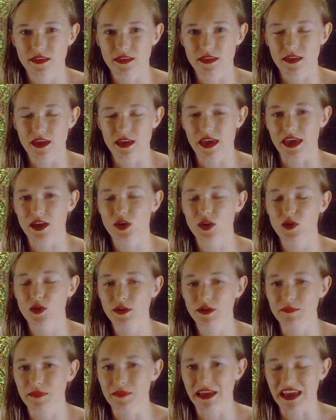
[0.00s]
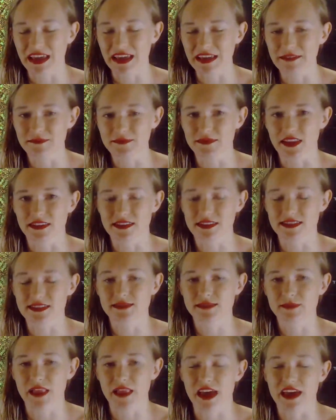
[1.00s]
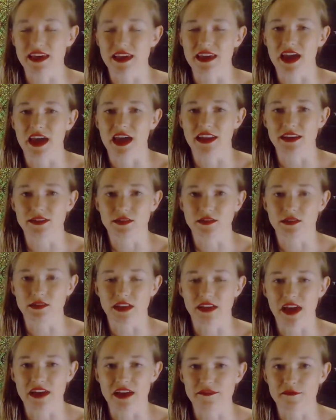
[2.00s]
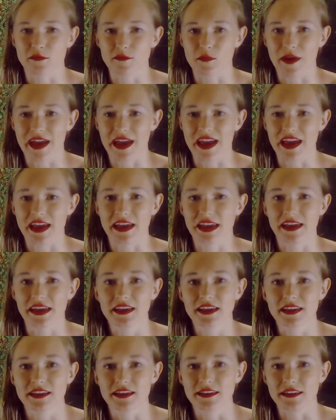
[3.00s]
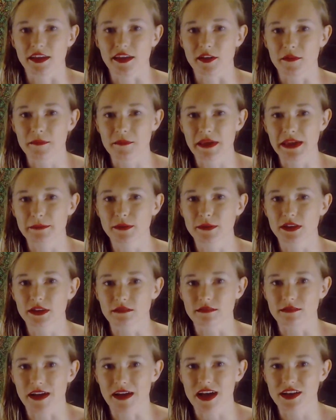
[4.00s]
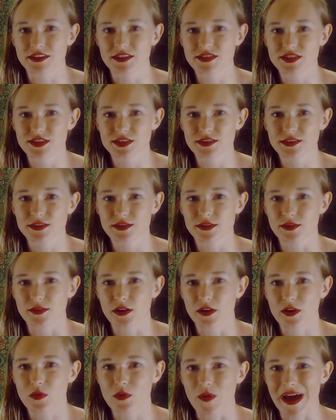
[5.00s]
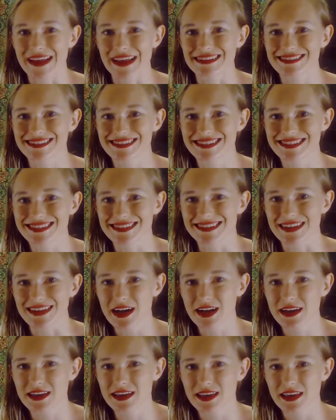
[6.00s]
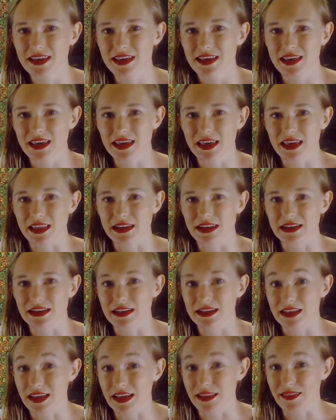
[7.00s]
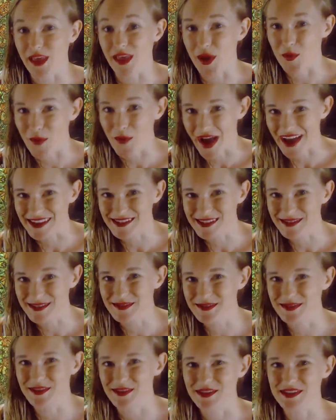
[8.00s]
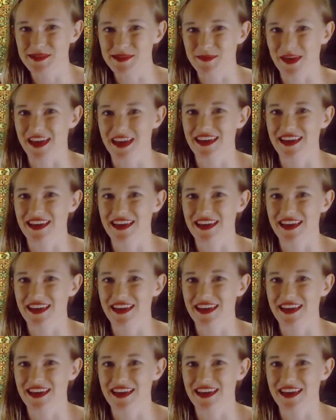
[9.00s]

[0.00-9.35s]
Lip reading: it could be that this is playing out in your life where there are people around you who are quite stuck in their ways, so to speak.